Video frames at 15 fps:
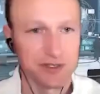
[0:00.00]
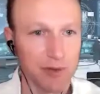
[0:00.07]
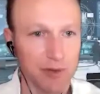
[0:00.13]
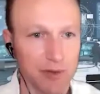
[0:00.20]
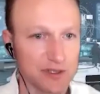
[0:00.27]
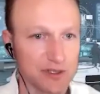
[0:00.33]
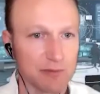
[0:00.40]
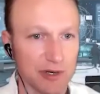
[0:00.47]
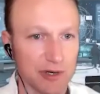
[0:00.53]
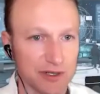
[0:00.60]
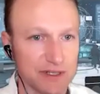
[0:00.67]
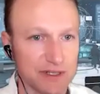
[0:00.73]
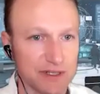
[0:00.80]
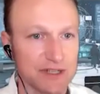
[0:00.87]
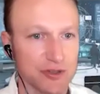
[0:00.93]
symposium on
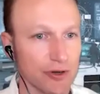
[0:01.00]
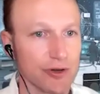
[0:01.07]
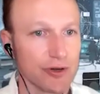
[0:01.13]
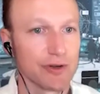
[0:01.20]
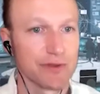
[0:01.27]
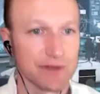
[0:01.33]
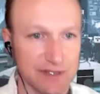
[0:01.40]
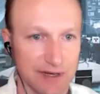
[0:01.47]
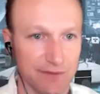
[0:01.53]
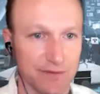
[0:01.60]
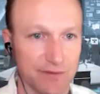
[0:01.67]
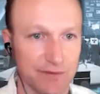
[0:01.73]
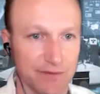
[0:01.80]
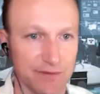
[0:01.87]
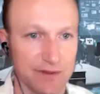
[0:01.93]
digital earth in San
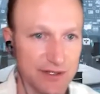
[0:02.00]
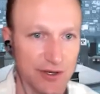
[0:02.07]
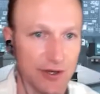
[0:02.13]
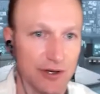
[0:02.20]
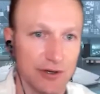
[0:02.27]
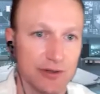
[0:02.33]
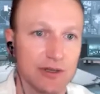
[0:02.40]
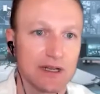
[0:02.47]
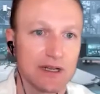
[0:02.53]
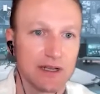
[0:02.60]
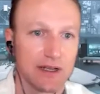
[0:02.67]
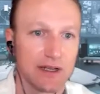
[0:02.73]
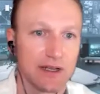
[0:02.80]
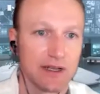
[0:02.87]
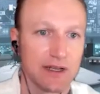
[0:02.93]
Francisco
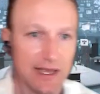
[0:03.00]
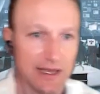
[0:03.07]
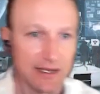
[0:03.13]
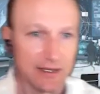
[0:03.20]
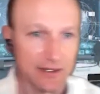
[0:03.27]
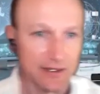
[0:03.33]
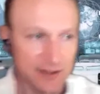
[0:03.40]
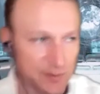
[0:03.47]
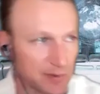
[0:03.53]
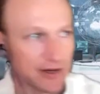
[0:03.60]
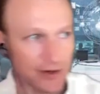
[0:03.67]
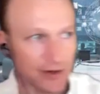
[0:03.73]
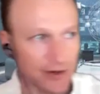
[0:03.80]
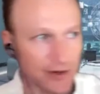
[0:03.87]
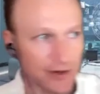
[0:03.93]
and a
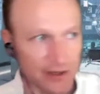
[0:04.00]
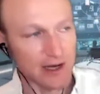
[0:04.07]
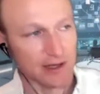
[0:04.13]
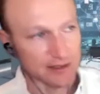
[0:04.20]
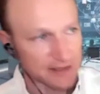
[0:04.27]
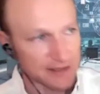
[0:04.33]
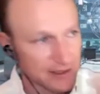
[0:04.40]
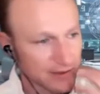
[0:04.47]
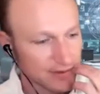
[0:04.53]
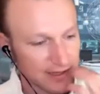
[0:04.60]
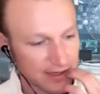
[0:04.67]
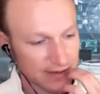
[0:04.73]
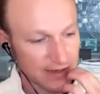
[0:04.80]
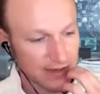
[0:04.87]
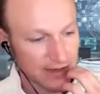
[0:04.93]
speaker at the gala dinner
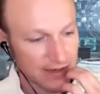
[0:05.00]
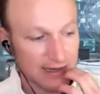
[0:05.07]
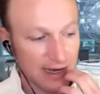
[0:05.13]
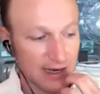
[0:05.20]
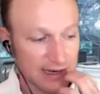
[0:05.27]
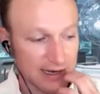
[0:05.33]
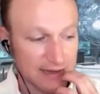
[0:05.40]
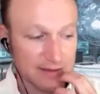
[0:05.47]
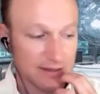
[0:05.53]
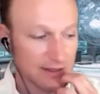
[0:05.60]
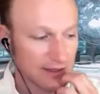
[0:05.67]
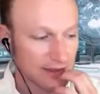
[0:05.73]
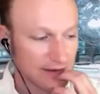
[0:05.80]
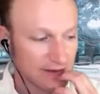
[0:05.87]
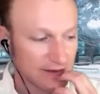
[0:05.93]
there. And I
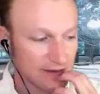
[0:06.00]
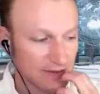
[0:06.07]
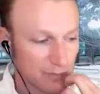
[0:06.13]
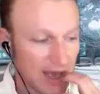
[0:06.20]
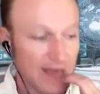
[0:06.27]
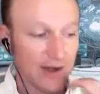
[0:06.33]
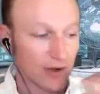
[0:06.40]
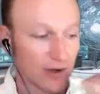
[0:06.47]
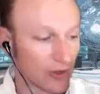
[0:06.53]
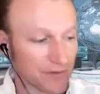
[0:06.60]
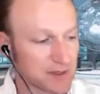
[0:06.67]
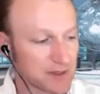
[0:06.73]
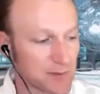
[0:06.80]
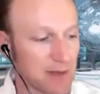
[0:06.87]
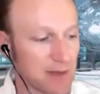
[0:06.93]
met all
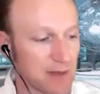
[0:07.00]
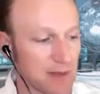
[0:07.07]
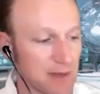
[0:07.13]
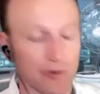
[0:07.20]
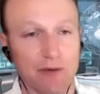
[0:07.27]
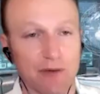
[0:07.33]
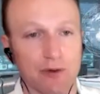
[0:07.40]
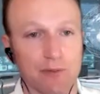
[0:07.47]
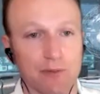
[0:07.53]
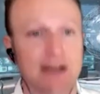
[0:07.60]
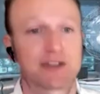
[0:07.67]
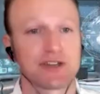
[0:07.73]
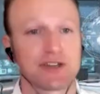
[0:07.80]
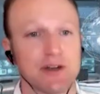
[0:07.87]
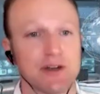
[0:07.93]
these people that were
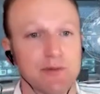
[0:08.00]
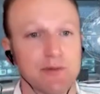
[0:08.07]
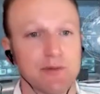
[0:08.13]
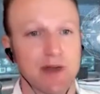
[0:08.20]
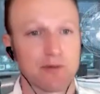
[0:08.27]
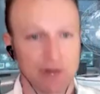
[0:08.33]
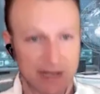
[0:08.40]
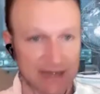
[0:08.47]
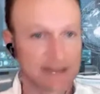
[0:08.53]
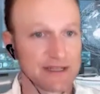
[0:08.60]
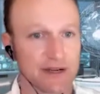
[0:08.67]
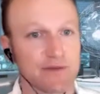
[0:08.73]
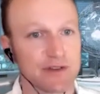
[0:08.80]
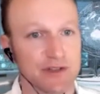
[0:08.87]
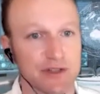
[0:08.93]
passionate about
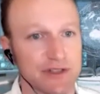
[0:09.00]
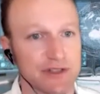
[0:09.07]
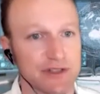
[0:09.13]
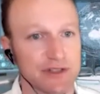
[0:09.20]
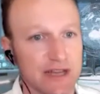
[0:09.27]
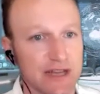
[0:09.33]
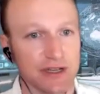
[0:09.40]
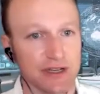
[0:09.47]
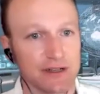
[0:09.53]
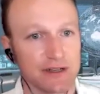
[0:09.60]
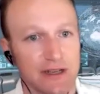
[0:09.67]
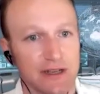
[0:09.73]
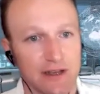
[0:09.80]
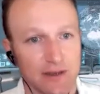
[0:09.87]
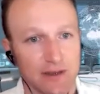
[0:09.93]
planetary visualization,
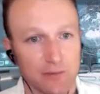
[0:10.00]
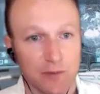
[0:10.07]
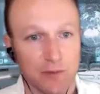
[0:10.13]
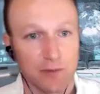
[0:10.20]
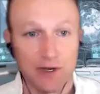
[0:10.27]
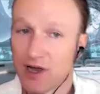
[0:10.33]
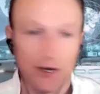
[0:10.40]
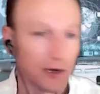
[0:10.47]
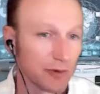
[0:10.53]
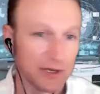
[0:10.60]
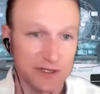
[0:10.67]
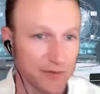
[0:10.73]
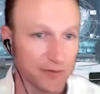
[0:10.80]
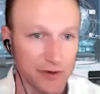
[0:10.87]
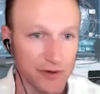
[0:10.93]
but not
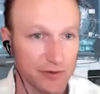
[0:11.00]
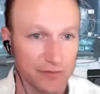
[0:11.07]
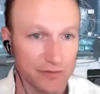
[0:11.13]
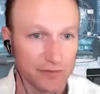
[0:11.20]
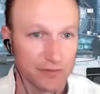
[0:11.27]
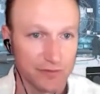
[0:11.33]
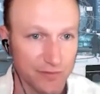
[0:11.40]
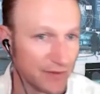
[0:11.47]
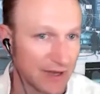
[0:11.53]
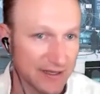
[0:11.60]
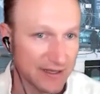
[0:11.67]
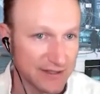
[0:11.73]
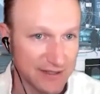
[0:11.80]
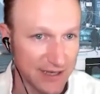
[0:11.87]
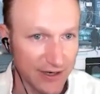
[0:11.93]
always for
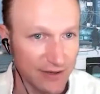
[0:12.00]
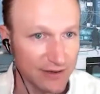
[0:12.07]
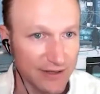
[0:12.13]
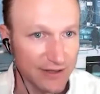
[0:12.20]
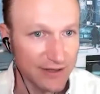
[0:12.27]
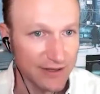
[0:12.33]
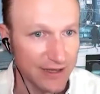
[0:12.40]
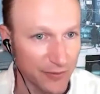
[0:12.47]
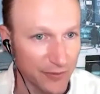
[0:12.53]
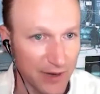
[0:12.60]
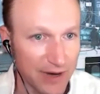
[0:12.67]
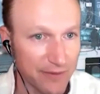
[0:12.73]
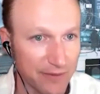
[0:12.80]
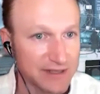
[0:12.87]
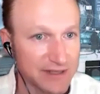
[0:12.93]
necessarily all the
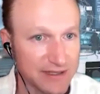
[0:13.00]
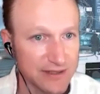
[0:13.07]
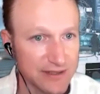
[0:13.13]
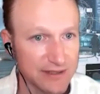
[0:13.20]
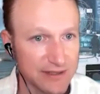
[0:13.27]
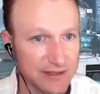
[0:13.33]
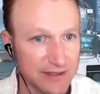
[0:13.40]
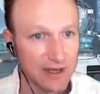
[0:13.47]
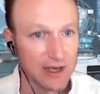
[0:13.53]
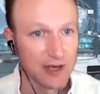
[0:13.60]
right reasons.